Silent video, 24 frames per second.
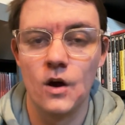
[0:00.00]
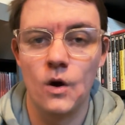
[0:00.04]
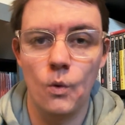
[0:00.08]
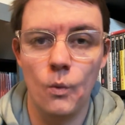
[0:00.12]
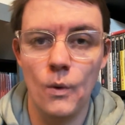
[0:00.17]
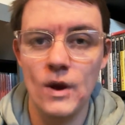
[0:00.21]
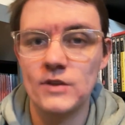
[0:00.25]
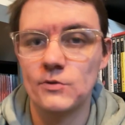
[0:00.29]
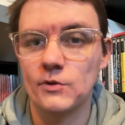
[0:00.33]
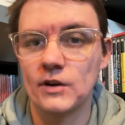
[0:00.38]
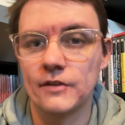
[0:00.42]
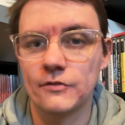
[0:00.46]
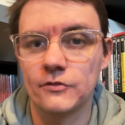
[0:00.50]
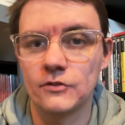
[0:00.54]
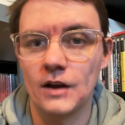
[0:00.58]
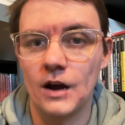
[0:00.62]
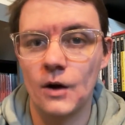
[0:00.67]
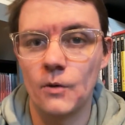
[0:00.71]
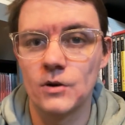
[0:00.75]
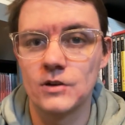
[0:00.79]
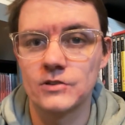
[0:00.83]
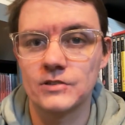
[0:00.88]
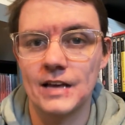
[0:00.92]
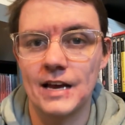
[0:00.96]
Wait 24
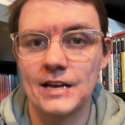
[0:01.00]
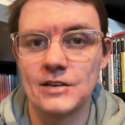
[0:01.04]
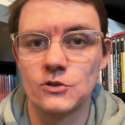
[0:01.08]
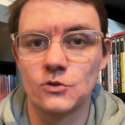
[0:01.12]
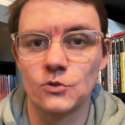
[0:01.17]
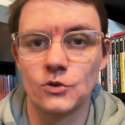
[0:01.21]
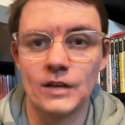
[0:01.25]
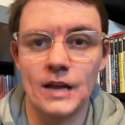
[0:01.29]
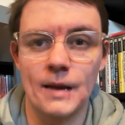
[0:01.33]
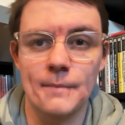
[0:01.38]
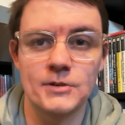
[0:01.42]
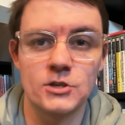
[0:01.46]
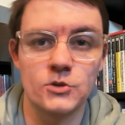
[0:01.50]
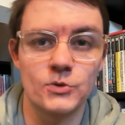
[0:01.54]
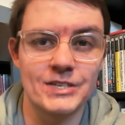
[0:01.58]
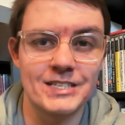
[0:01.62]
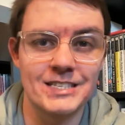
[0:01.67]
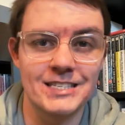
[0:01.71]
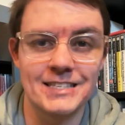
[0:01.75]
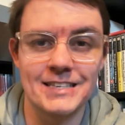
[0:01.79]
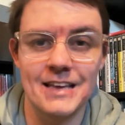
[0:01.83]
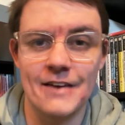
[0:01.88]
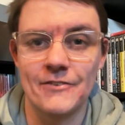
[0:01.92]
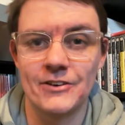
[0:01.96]
hours, and you'll get between
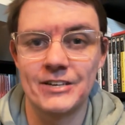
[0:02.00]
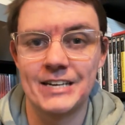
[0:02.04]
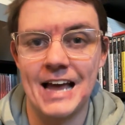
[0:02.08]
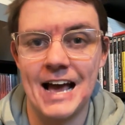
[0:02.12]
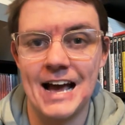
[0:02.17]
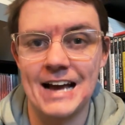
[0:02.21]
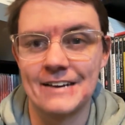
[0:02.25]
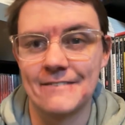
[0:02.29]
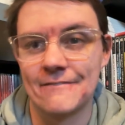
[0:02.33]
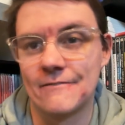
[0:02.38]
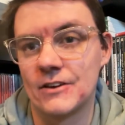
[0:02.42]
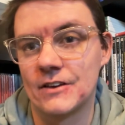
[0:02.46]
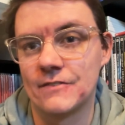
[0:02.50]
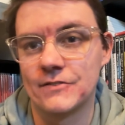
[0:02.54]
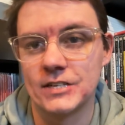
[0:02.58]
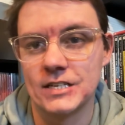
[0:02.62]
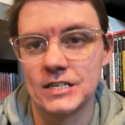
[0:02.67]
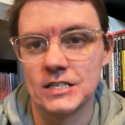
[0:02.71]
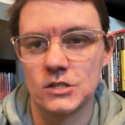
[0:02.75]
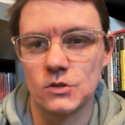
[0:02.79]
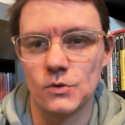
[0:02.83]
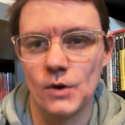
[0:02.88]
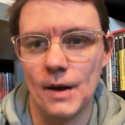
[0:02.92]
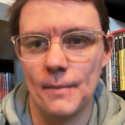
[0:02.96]
7 and
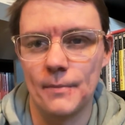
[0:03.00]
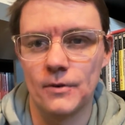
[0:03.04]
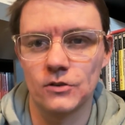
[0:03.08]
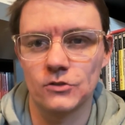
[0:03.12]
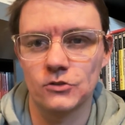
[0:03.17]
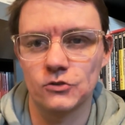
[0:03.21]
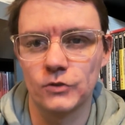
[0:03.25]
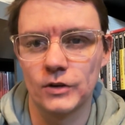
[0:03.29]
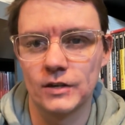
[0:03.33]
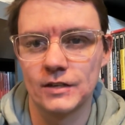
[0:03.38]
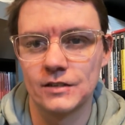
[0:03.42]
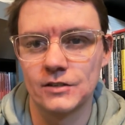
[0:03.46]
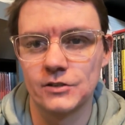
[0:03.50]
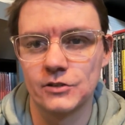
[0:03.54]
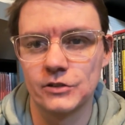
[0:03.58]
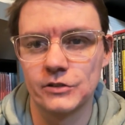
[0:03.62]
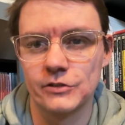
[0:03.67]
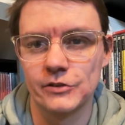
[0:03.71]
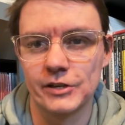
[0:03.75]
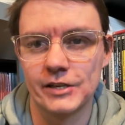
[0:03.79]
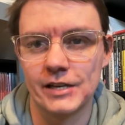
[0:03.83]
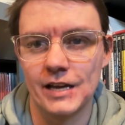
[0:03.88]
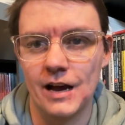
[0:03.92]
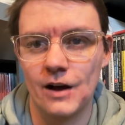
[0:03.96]
15 Swagbucks credited to
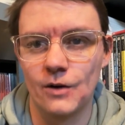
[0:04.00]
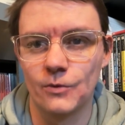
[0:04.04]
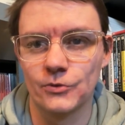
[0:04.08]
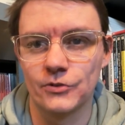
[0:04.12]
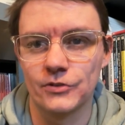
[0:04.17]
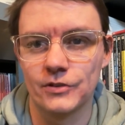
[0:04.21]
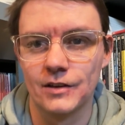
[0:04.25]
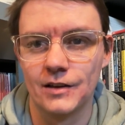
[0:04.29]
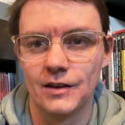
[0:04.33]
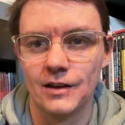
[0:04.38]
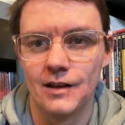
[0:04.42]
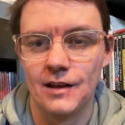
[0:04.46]
your account.